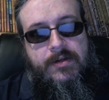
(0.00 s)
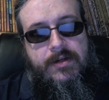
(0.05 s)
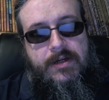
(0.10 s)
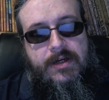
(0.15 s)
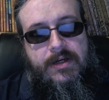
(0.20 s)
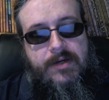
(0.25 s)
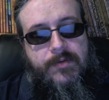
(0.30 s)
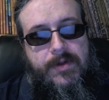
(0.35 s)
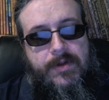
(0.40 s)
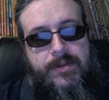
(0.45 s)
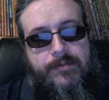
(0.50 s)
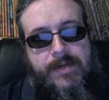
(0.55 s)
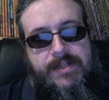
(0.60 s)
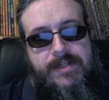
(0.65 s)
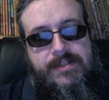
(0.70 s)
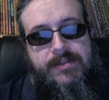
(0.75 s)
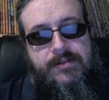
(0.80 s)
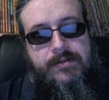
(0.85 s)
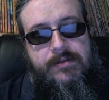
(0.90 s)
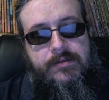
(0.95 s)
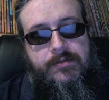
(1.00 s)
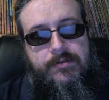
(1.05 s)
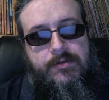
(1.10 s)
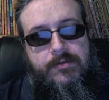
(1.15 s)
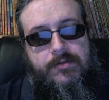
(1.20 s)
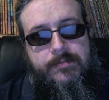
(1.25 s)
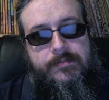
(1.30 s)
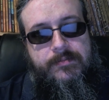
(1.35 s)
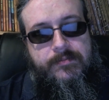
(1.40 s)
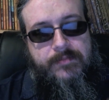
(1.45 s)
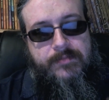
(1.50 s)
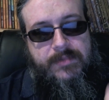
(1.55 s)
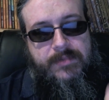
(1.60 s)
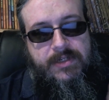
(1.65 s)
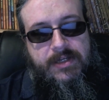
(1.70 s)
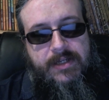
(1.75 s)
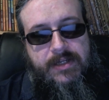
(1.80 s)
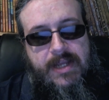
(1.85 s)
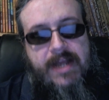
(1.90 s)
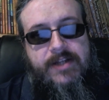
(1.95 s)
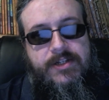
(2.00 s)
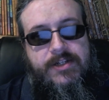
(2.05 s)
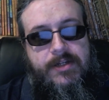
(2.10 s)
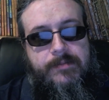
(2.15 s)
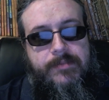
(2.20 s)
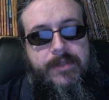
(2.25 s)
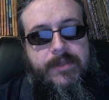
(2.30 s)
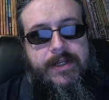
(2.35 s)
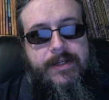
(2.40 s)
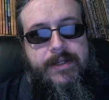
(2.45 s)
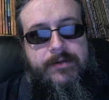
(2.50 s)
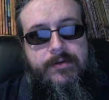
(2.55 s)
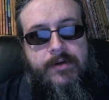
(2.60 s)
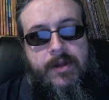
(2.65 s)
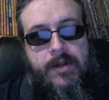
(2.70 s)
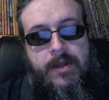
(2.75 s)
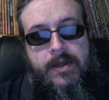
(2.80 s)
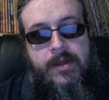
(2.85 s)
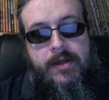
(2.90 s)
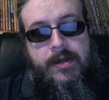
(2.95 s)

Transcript: while the rest of the group can catch up later.